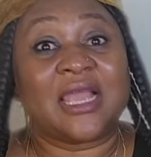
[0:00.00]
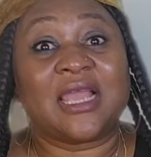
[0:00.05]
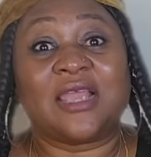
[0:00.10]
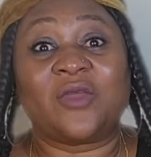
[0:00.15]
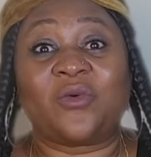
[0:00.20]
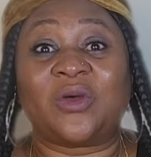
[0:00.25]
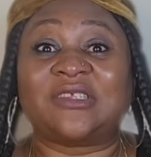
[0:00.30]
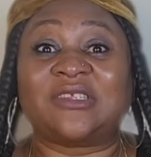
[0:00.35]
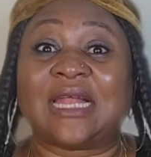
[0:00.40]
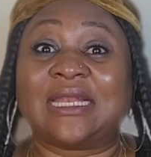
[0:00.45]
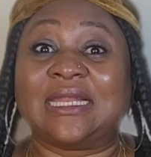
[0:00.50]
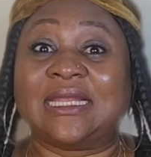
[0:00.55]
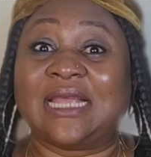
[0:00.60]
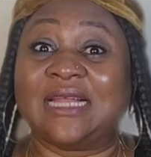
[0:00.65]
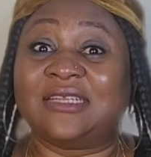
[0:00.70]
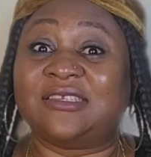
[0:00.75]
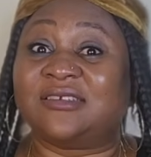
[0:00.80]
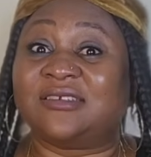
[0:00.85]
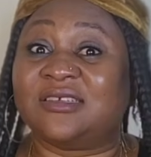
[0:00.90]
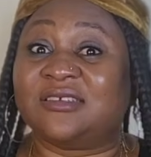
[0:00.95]
He was at the
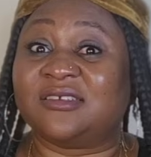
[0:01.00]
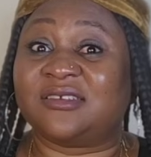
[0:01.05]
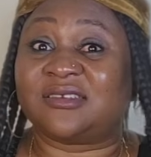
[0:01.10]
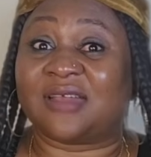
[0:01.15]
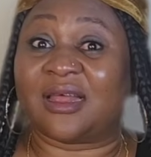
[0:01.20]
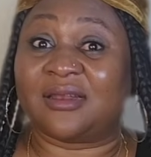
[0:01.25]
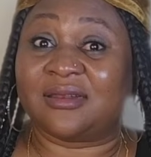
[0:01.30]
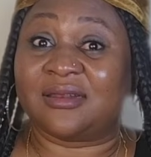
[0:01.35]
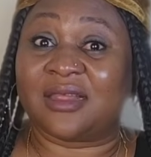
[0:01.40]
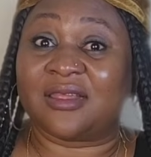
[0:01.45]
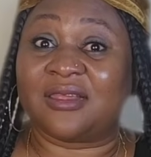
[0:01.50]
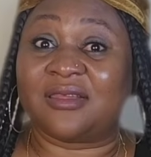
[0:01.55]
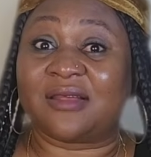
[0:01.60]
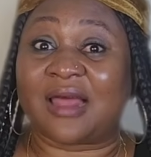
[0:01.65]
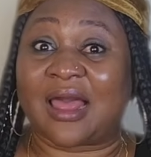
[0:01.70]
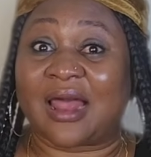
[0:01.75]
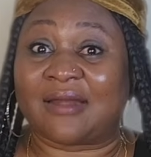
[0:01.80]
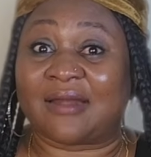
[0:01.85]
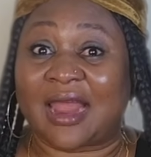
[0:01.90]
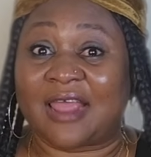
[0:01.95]
gate since Sunday. He
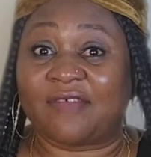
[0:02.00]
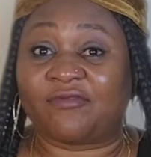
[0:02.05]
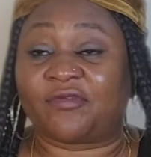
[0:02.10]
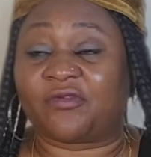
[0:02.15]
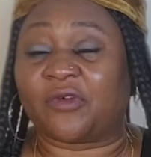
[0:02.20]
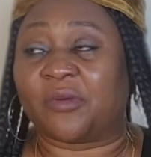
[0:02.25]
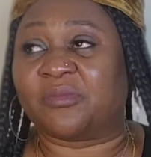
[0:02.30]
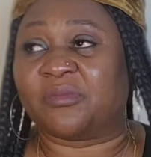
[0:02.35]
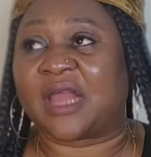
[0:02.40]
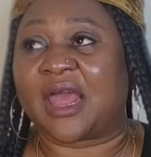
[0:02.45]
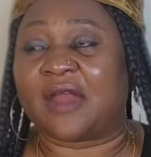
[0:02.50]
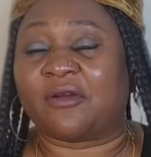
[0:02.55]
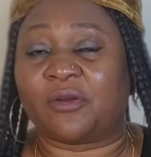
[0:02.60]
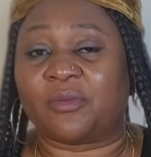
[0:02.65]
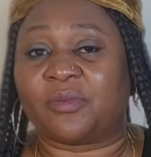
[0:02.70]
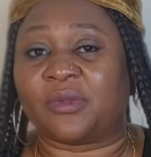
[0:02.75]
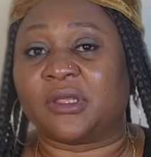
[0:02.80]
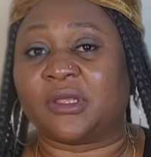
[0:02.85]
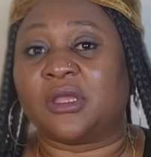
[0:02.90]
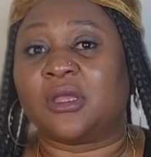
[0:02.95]
arrived from
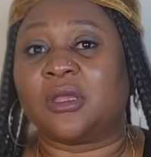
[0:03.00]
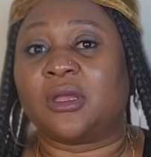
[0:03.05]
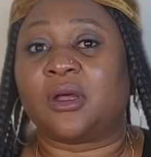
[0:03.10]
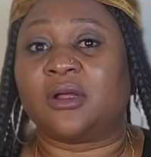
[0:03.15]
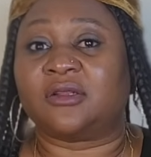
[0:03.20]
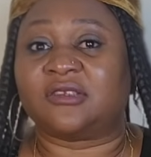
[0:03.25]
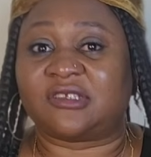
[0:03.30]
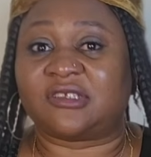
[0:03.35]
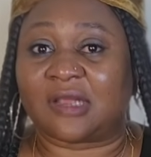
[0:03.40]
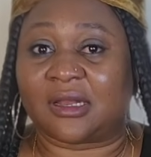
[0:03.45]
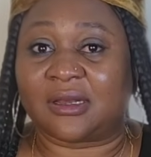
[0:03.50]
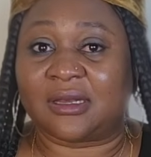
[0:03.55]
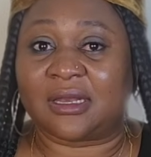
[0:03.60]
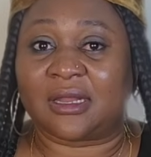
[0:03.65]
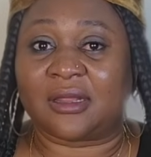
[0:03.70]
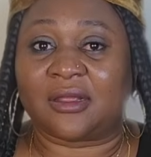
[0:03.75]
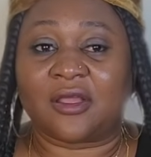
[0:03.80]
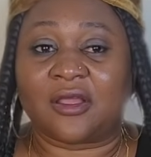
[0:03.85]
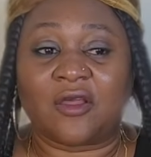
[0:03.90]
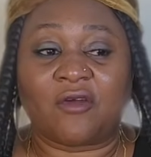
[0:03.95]
Nairobi on
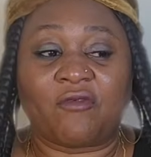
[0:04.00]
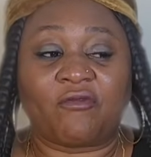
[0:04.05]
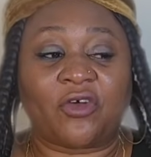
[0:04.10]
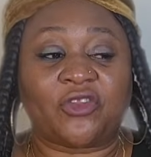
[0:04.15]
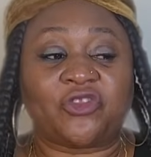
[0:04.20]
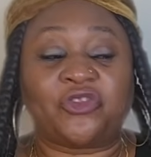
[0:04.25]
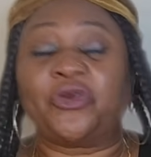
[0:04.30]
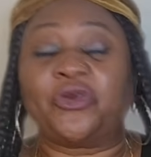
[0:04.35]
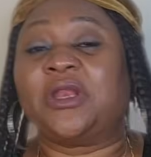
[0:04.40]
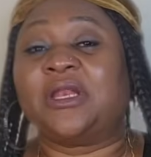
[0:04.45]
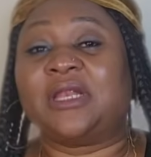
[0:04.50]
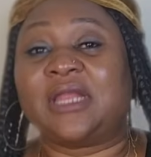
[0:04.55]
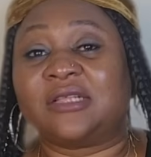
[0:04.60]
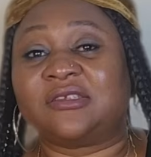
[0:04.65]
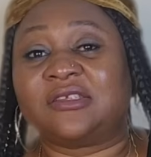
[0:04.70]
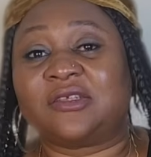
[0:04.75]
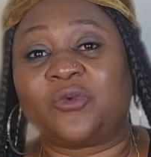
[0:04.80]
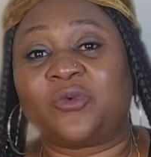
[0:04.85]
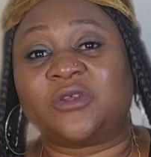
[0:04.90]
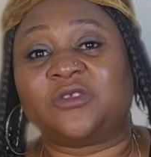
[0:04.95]
Sunday. For 3
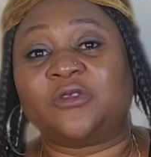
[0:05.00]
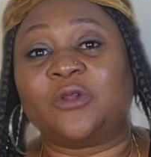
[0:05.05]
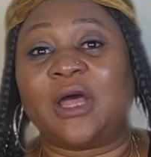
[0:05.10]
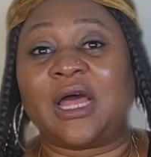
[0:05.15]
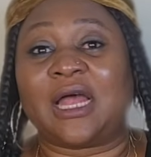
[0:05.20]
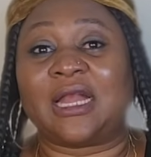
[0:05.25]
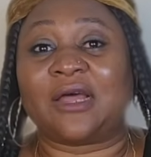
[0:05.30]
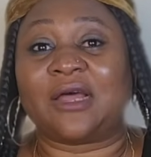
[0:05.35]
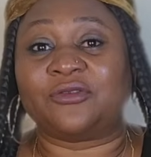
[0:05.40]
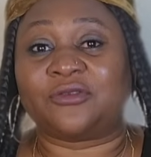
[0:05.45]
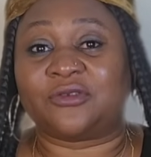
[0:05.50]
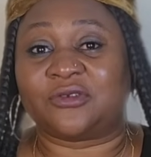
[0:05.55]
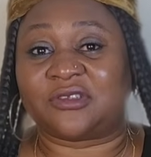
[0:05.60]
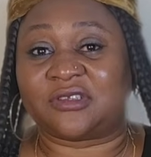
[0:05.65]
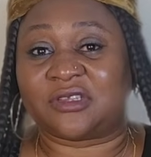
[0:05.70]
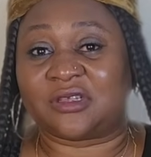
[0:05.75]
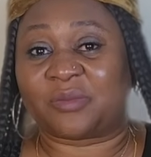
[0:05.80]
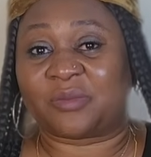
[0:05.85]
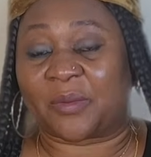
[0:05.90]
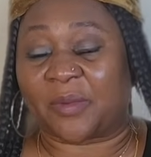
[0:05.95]
days, he was not allowed to
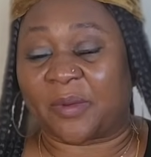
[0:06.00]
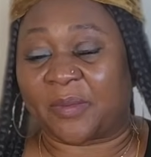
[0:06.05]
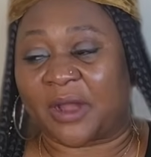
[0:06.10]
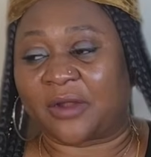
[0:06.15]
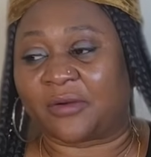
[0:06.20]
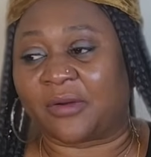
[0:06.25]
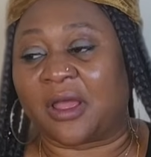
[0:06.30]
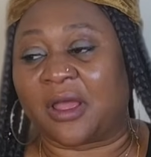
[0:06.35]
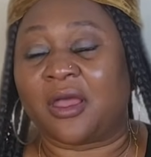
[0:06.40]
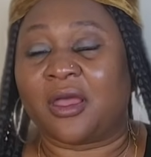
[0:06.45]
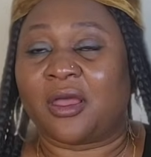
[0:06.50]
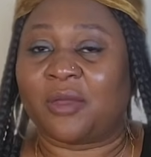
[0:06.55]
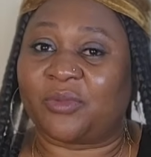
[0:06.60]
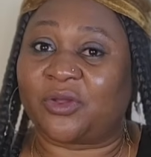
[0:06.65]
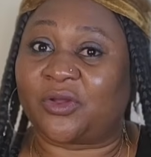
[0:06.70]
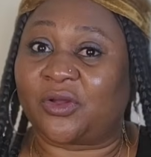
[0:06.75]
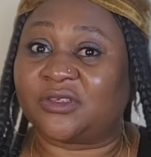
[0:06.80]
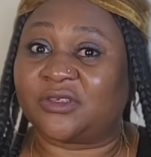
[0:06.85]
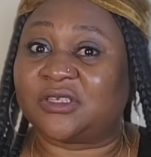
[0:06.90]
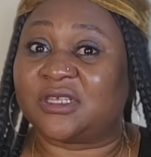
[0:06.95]
see Baba Marwa
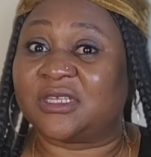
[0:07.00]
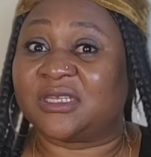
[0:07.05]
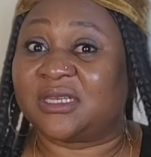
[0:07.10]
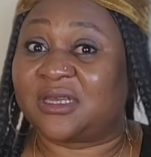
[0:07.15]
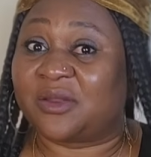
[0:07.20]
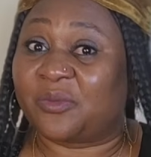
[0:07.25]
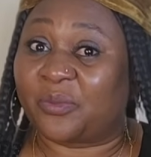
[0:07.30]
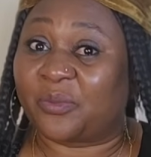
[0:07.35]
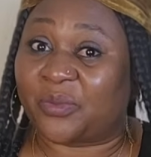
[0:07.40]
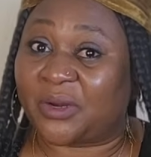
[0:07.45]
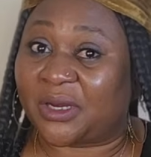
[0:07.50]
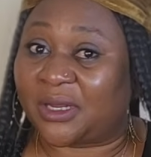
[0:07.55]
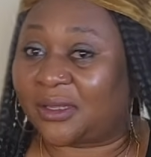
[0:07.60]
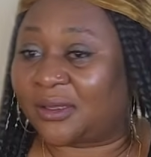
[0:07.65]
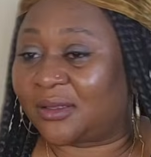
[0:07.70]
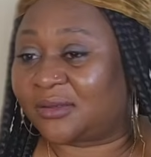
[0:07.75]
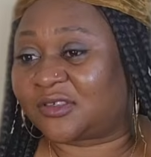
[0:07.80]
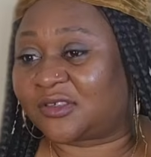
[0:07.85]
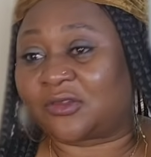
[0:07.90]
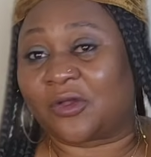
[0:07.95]
because he didn't bring
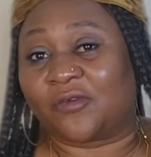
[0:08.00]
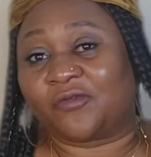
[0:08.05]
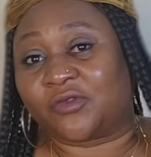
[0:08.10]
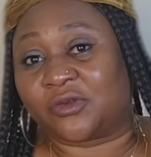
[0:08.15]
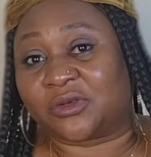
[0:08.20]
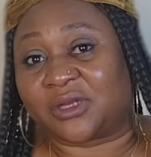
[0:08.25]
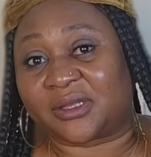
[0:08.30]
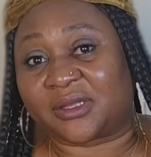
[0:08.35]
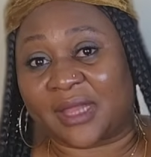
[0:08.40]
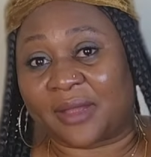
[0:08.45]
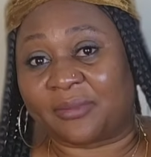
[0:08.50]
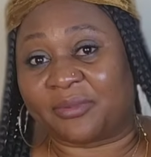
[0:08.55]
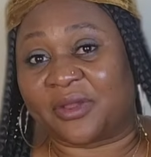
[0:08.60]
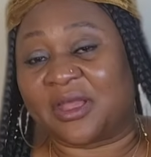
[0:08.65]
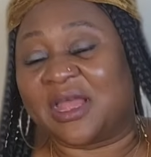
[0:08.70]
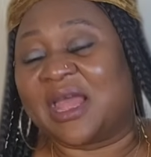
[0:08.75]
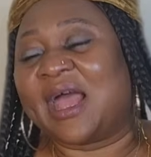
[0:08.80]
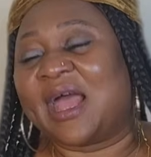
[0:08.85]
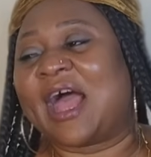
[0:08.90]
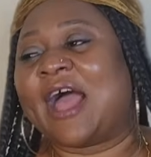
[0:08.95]
stuff to the table.
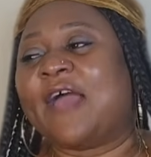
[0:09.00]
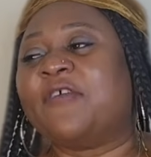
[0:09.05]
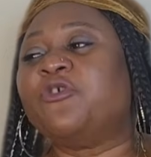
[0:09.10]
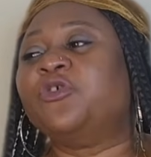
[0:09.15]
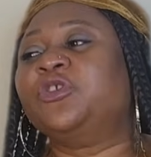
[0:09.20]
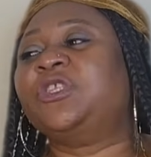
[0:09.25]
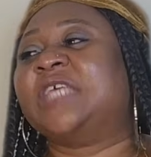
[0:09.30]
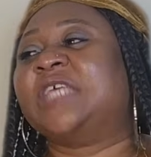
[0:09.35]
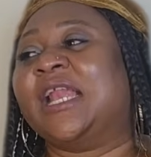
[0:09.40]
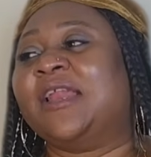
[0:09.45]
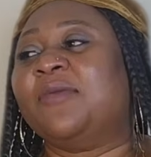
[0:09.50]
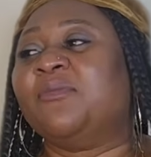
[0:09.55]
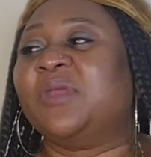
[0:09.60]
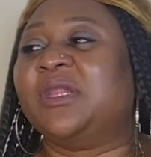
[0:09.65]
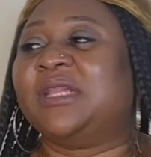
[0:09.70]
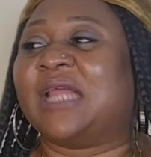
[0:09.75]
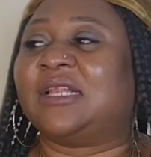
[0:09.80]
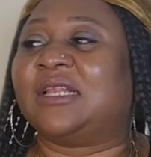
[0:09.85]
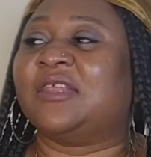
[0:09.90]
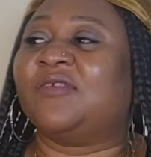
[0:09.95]
Are you telling me
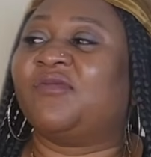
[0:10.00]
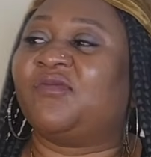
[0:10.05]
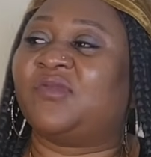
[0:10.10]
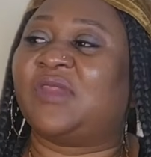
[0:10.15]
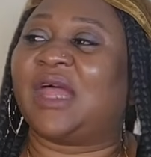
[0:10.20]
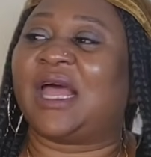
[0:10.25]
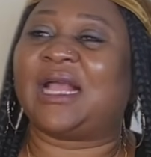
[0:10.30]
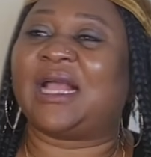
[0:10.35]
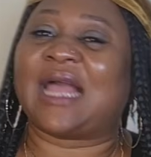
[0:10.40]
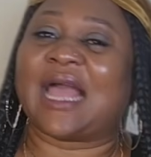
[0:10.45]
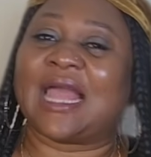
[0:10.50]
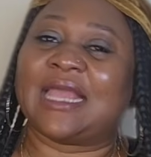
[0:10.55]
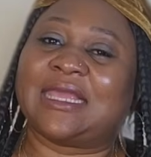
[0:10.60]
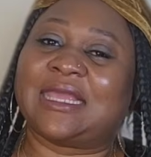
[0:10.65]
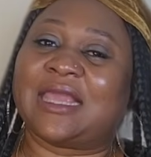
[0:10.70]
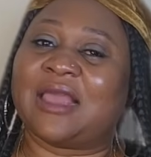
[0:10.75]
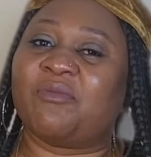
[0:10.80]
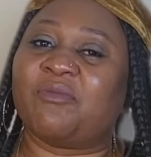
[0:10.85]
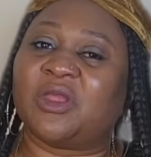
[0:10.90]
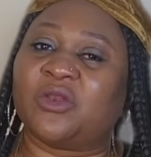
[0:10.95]
that if that guy
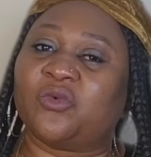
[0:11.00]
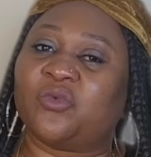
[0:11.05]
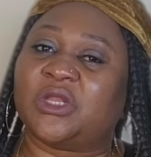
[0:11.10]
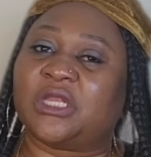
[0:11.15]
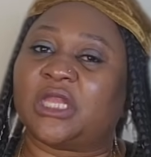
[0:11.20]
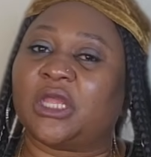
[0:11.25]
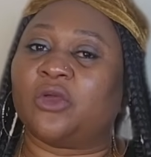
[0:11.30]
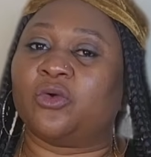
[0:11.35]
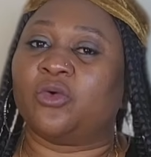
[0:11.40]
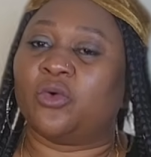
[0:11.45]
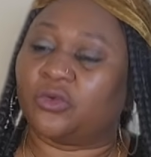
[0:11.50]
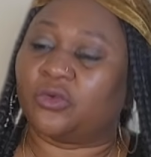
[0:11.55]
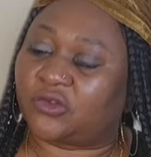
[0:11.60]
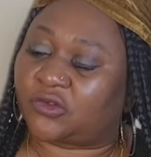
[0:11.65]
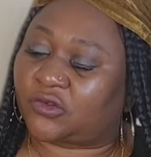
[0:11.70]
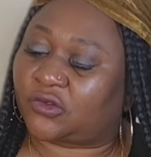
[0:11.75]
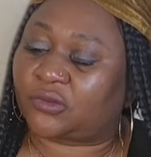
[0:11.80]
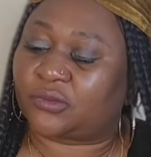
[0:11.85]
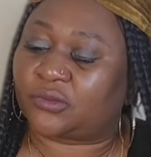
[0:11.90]
came in with a goat